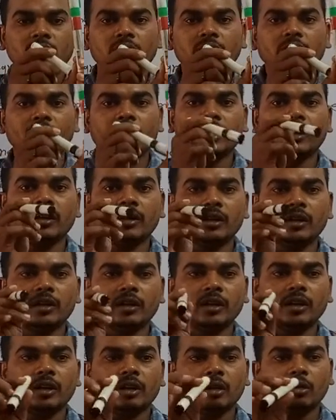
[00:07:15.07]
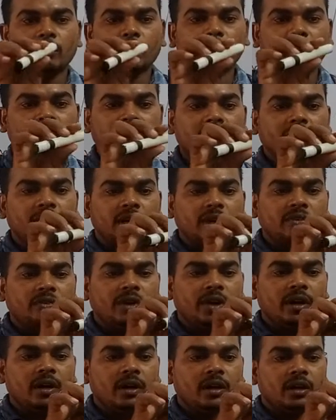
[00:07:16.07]
then magnetic
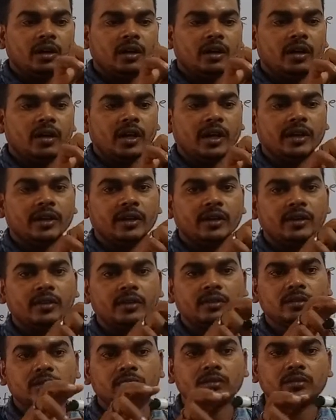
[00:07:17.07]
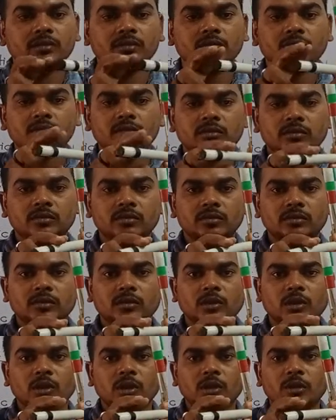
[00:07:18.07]
field like here.
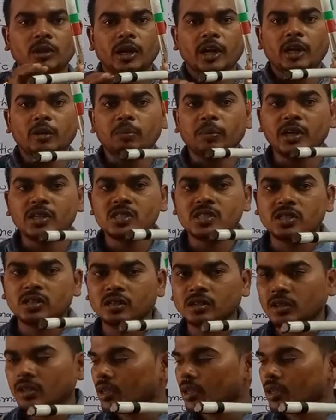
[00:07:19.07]
It means